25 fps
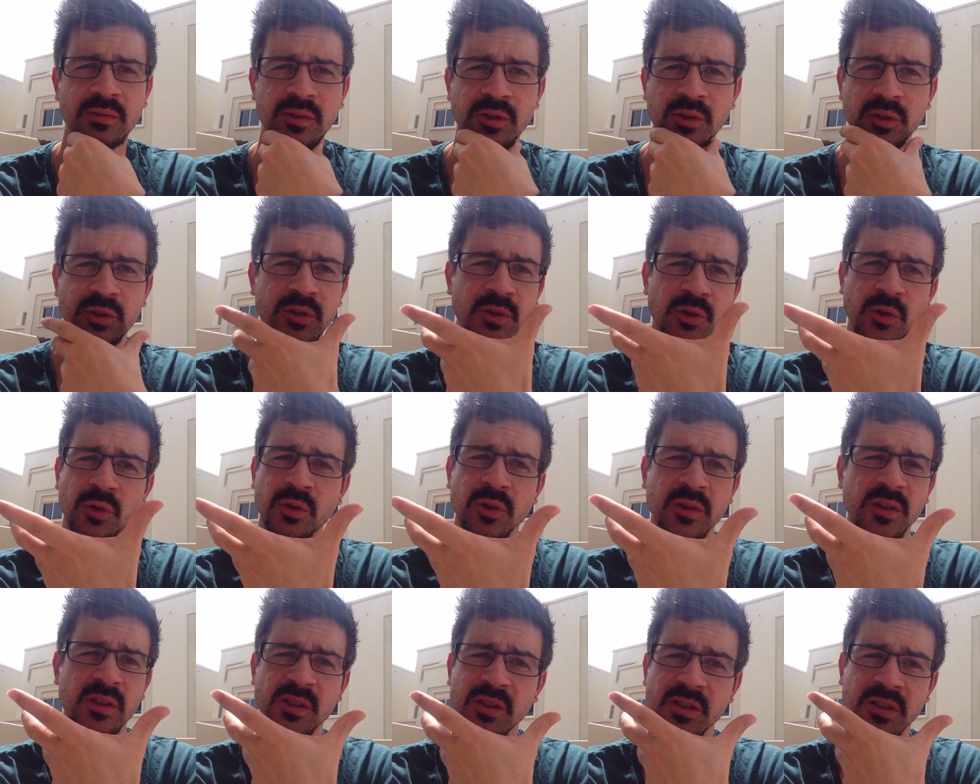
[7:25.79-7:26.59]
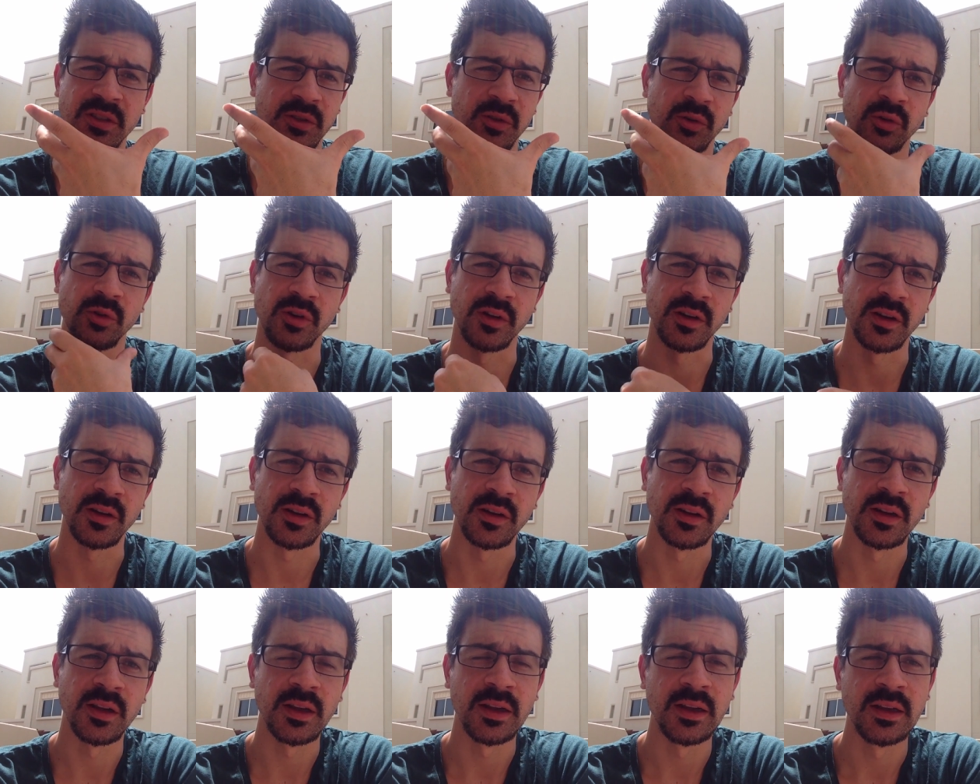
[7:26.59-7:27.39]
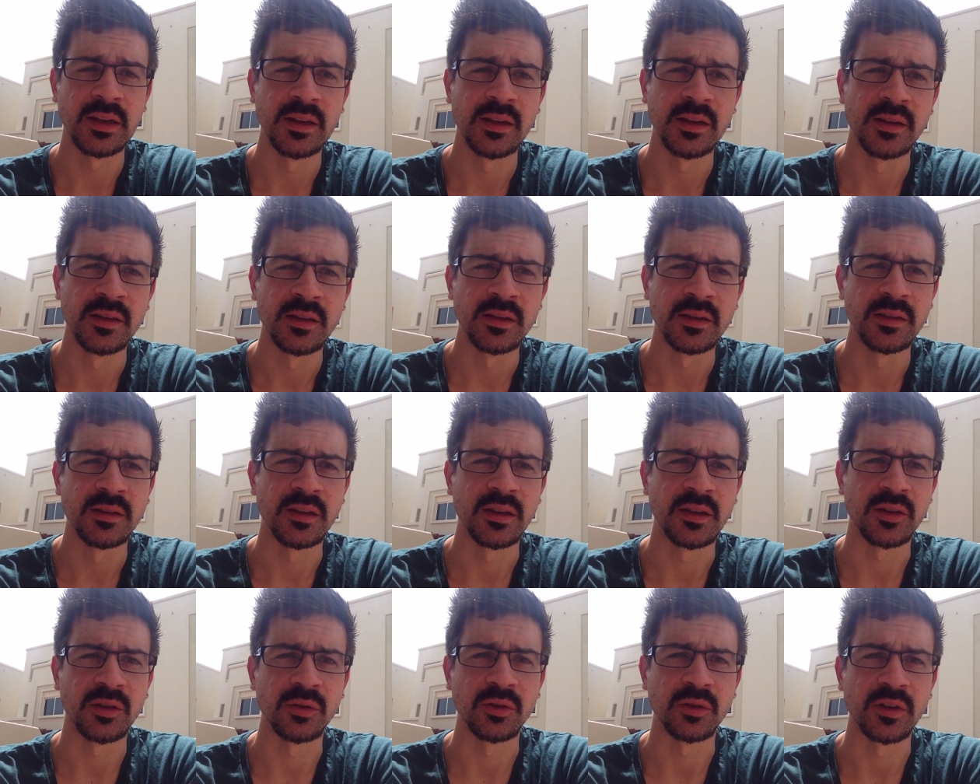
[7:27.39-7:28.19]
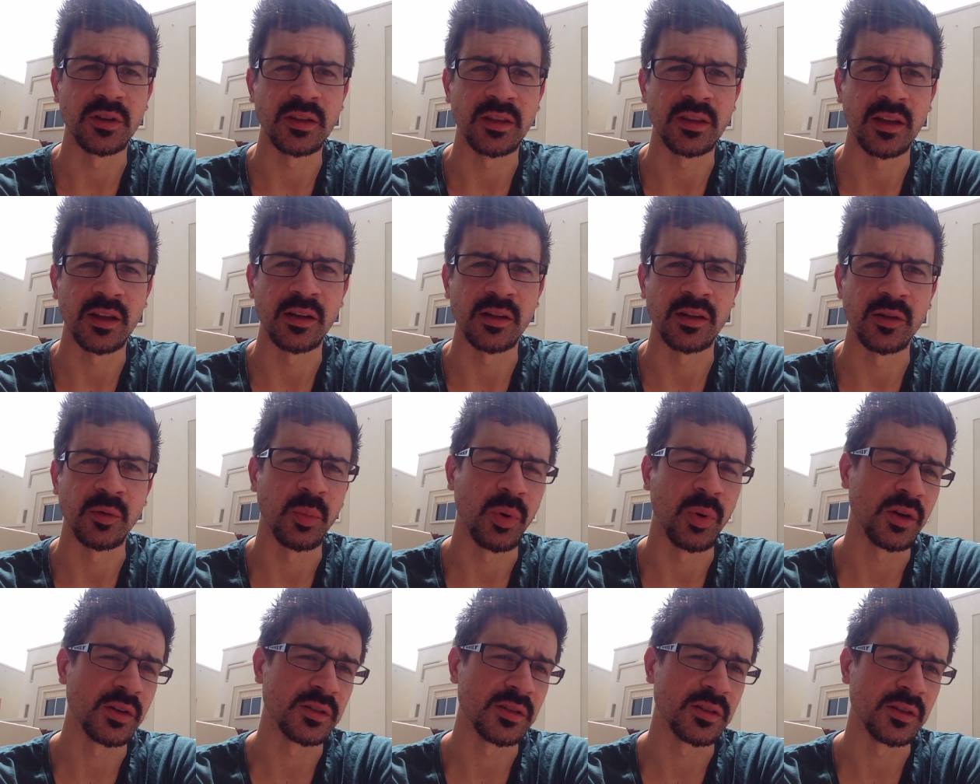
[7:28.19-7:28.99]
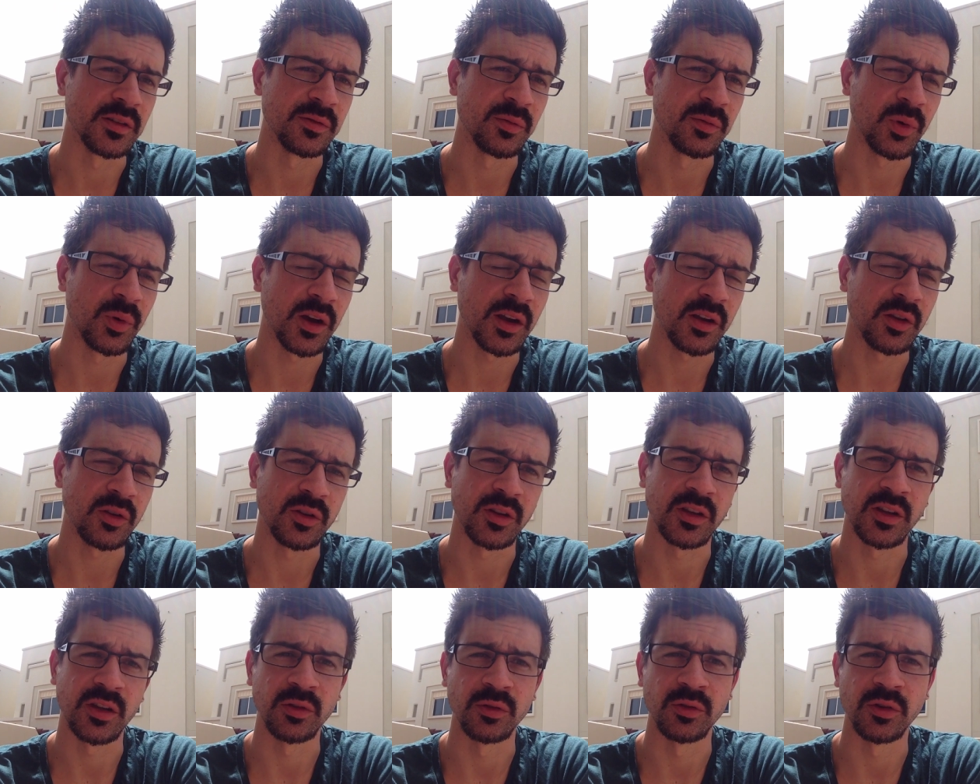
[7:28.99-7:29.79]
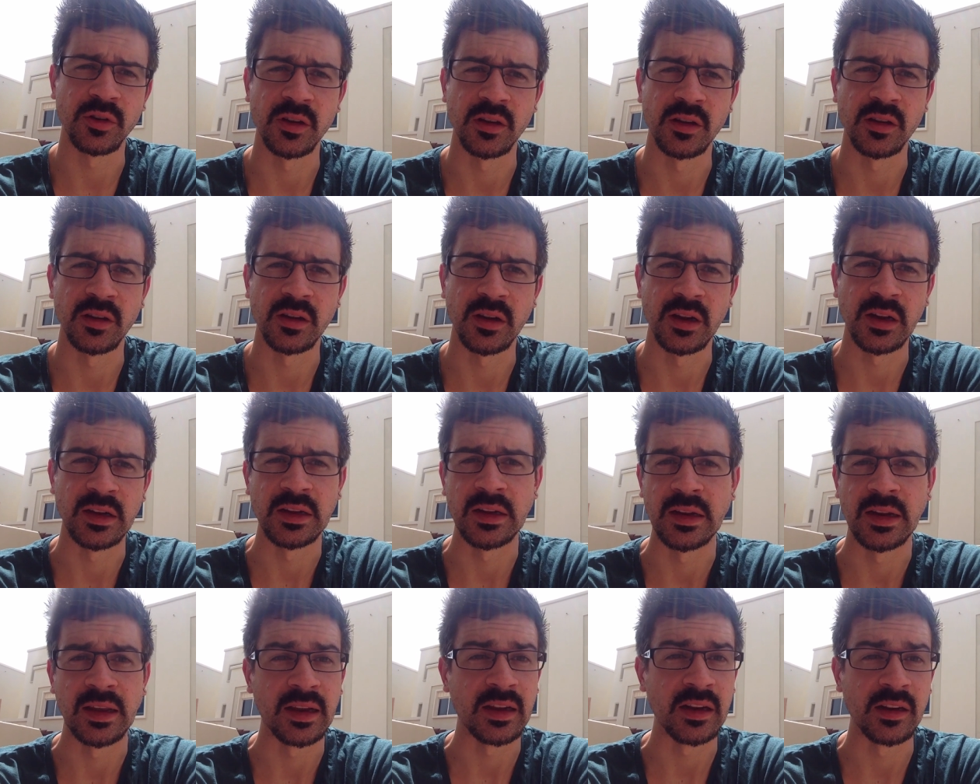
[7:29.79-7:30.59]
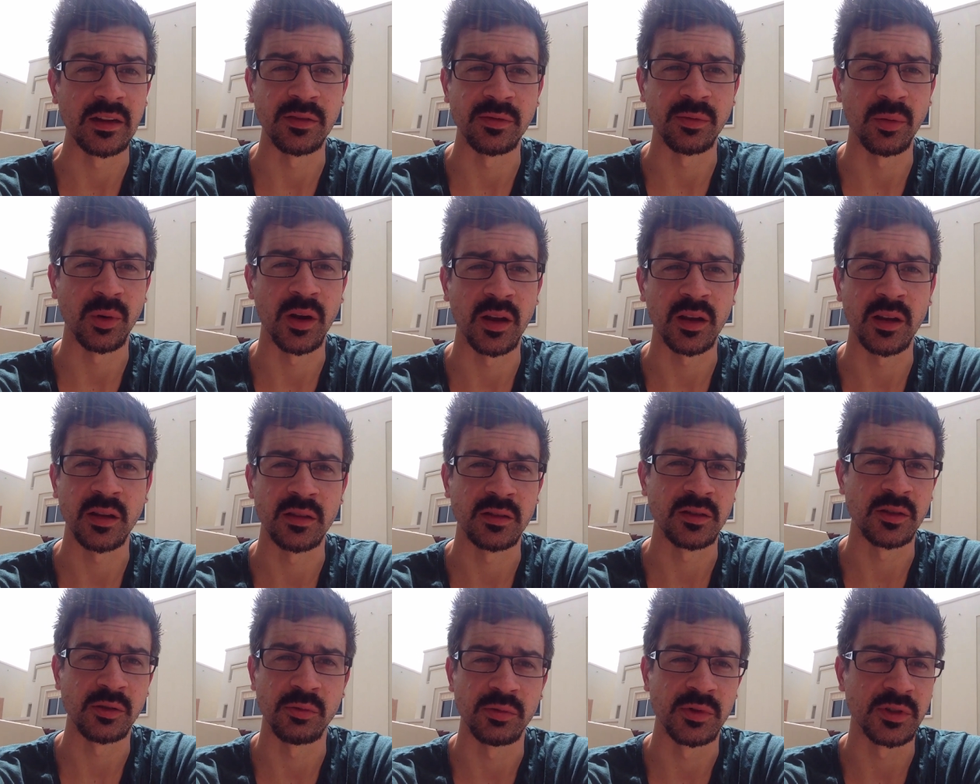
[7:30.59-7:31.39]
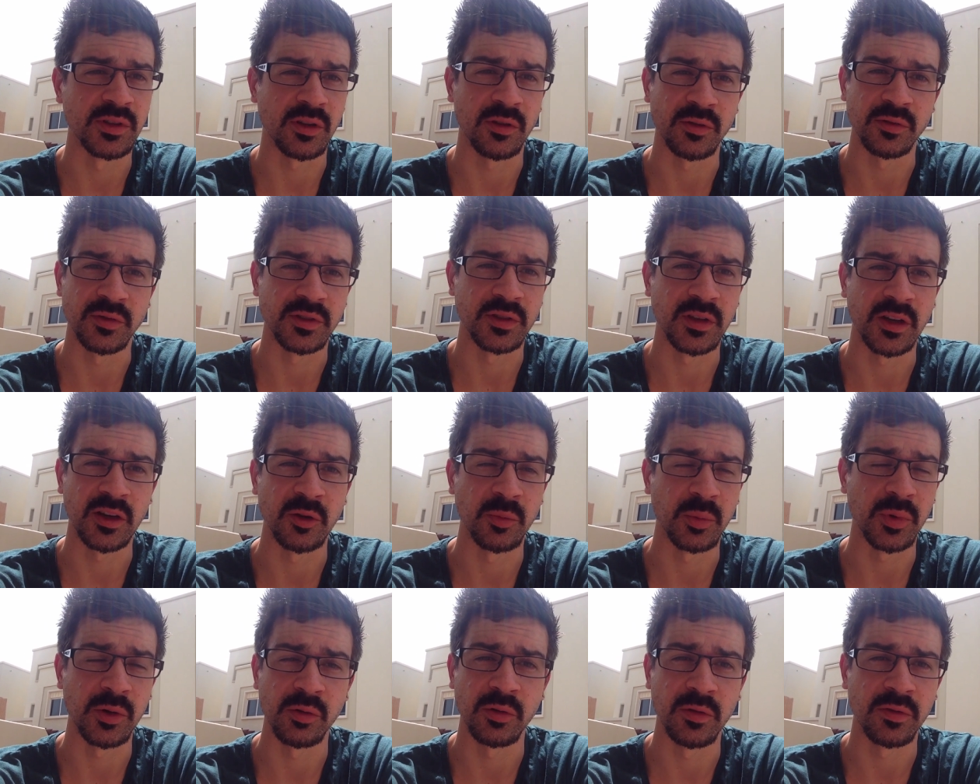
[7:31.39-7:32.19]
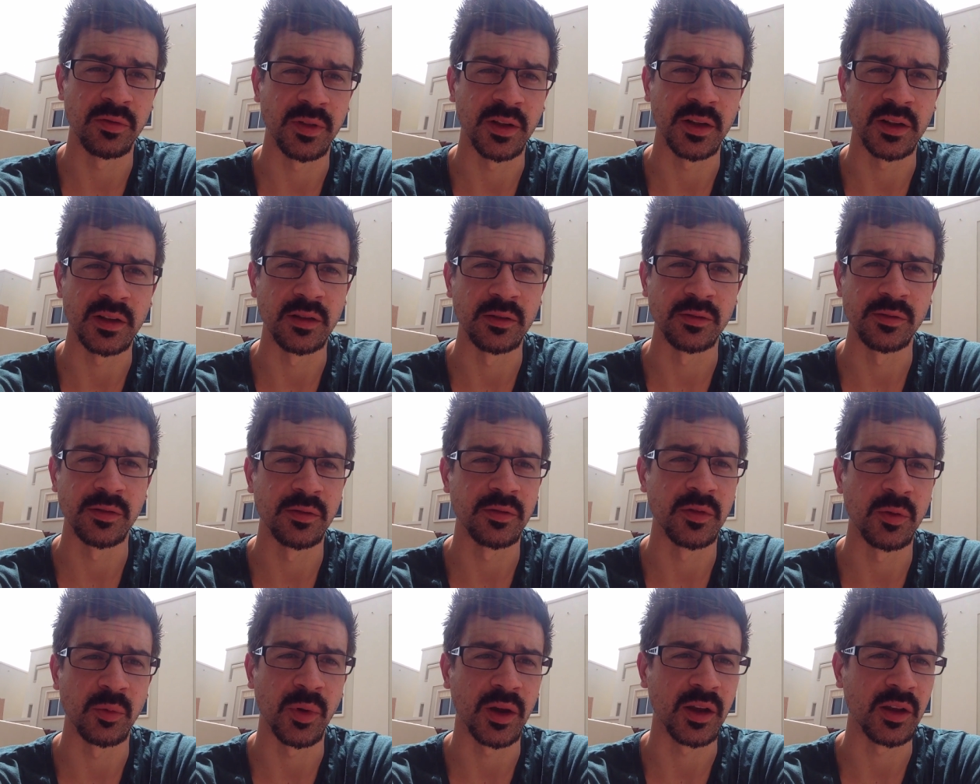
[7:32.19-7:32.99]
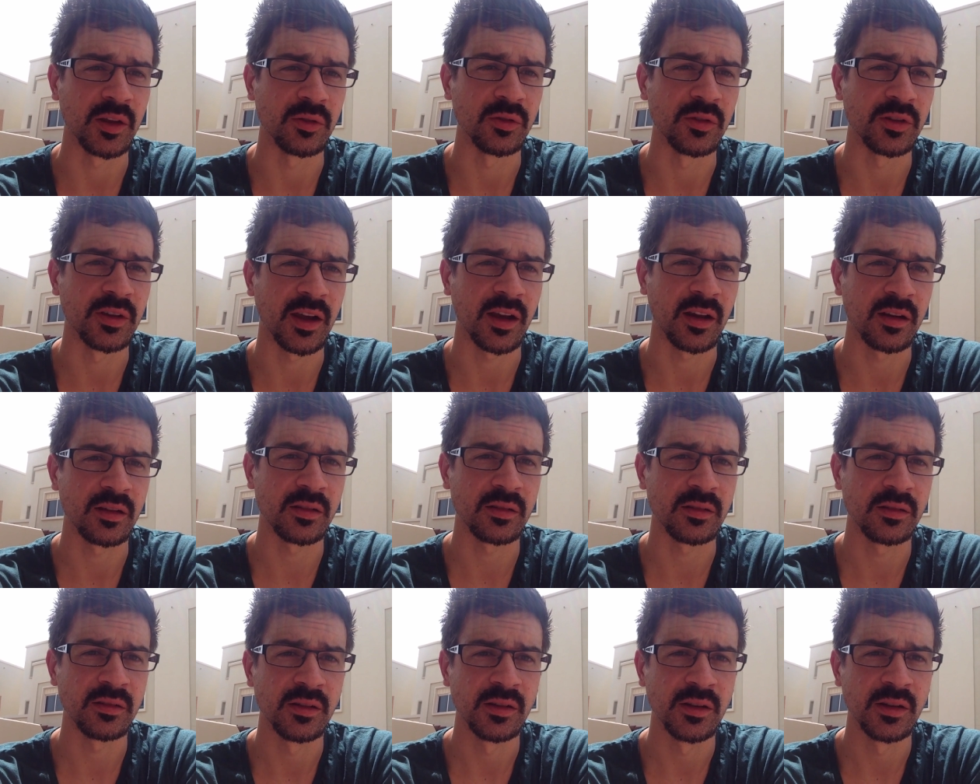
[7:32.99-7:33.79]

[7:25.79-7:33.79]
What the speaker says: Your story is your story. You can look at that in a positive way, or you can look at it in a negative way, and your results are going to be reflective of the way you look at it.